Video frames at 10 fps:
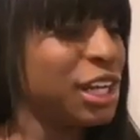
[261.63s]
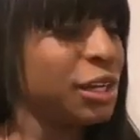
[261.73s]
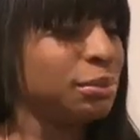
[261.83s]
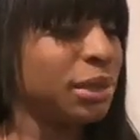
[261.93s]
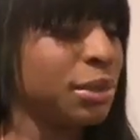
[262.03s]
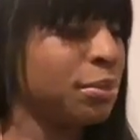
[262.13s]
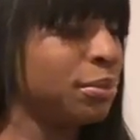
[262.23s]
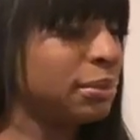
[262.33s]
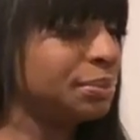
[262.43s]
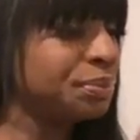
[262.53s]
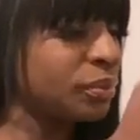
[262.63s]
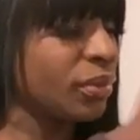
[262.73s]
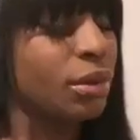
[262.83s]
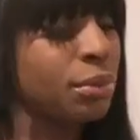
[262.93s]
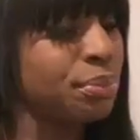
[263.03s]
But
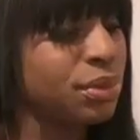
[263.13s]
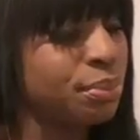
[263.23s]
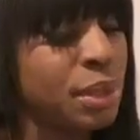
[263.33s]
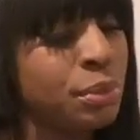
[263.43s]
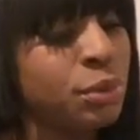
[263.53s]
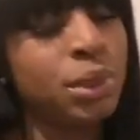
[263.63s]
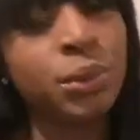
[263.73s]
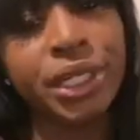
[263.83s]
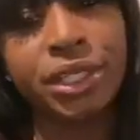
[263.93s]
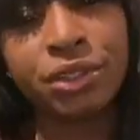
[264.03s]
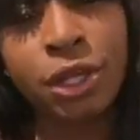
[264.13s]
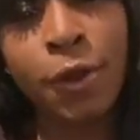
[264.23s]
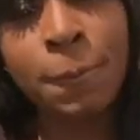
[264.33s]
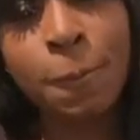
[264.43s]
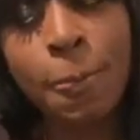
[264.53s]
people be weird, you
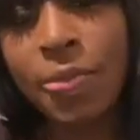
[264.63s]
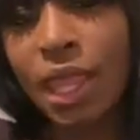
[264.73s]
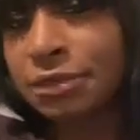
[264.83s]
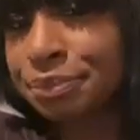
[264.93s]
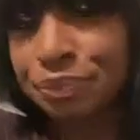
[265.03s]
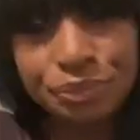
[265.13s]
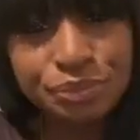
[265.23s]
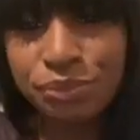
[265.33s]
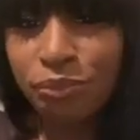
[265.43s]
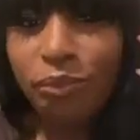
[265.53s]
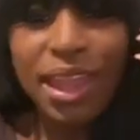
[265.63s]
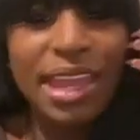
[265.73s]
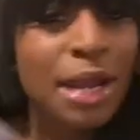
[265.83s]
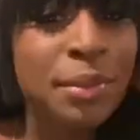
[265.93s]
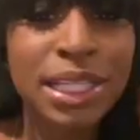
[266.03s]
know?
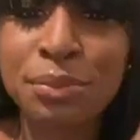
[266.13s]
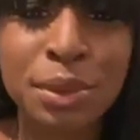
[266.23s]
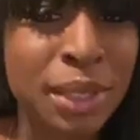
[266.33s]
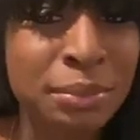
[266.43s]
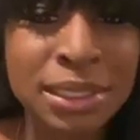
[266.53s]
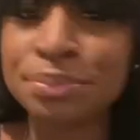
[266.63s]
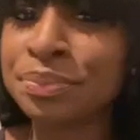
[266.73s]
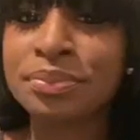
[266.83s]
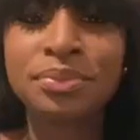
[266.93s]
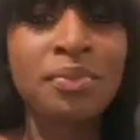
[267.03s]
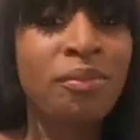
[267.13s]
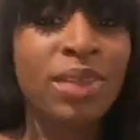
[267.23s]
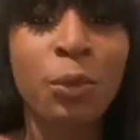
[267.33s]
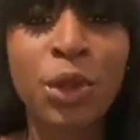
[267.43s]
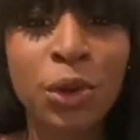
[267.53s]
And I'm a Libra, baby.
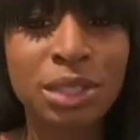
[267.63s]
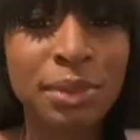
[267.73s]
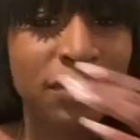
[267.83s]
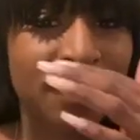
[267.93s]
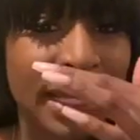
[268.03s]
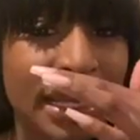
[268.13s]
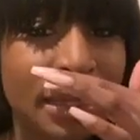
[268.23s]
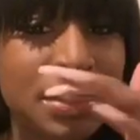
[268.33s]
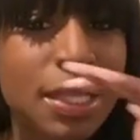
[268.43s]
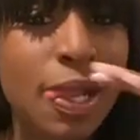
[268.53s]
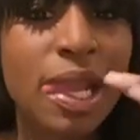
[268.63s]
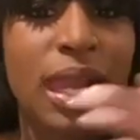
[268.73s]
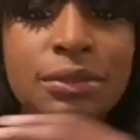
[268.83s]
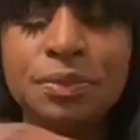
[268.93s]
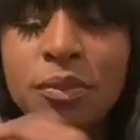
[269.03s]
We all about vibes.
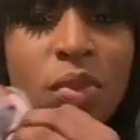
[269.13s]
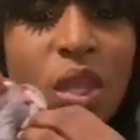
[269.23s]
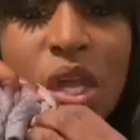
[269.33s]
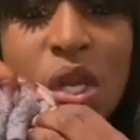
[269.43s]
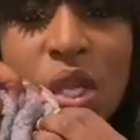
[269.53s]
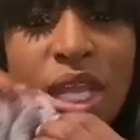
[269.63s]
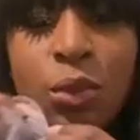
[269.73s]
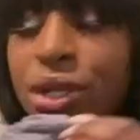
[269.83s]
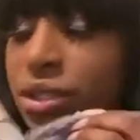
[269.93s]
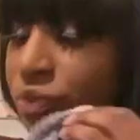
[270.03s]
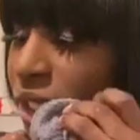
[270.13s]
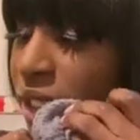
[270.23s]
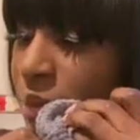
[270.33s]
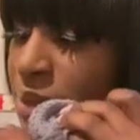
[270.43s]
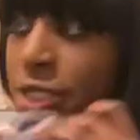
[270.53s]
I don't like weird
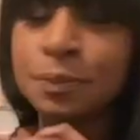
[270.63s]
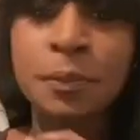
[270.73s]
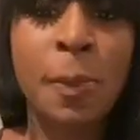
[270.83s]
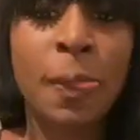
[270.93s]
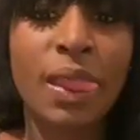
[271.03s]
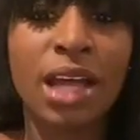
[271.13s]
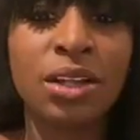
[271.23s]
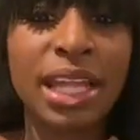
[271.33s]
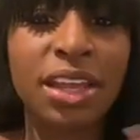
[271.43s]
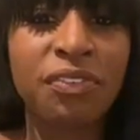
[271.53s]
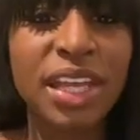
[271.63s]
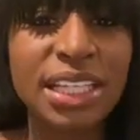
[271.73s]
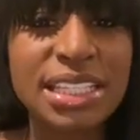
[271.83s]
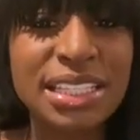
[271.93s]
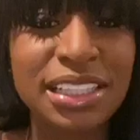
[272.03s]
vibes. I don't like
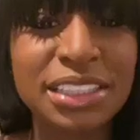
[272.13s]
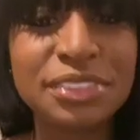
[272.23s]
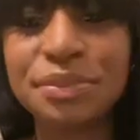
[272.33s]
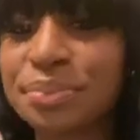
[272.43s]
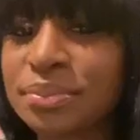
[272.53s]
fake stuff.